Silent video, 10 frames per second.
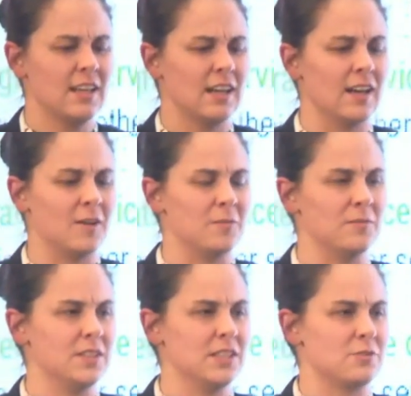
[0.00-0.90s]

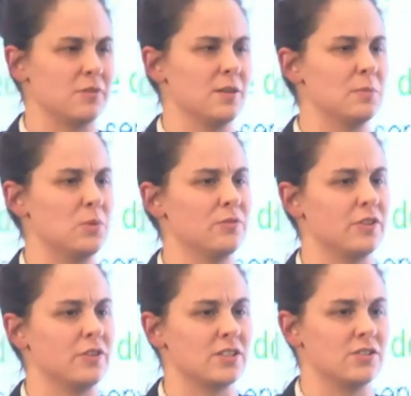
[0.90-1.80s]
It's really important for
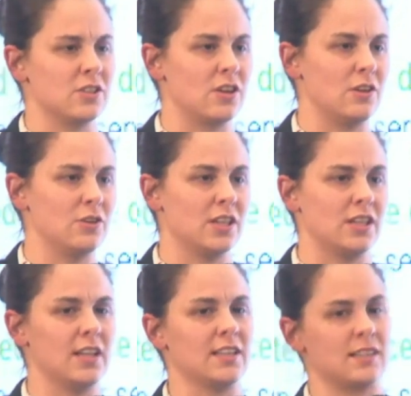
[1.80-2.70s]
us to start
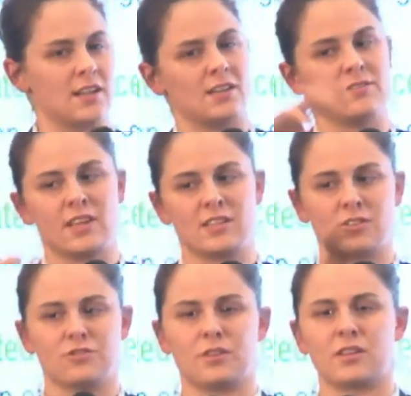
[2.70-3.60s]
looking at the kind of other
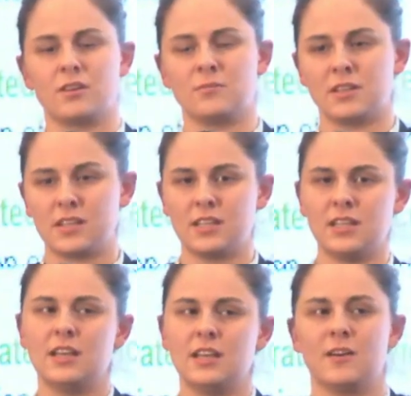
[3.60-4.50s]
socioeconomic
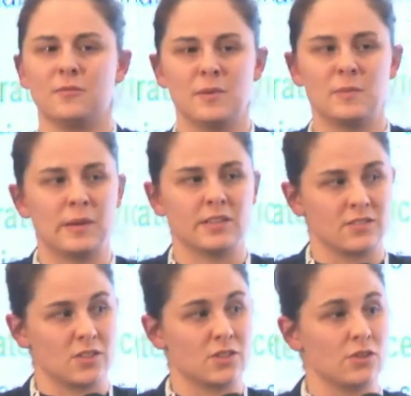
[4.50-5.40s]

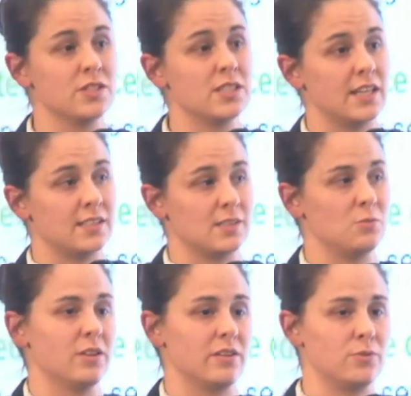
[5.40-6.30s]
imperatives associated
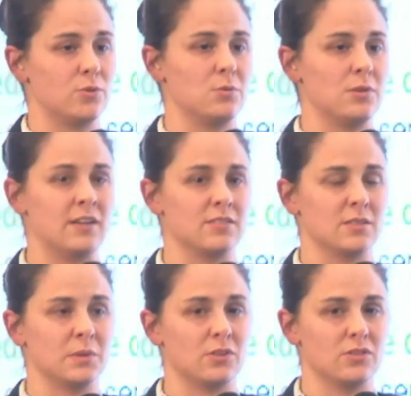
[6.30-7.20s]
with affordable housing,
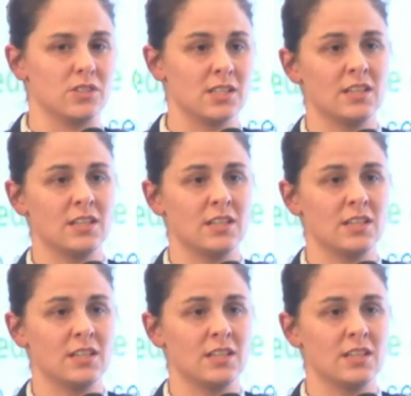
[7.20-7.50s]
because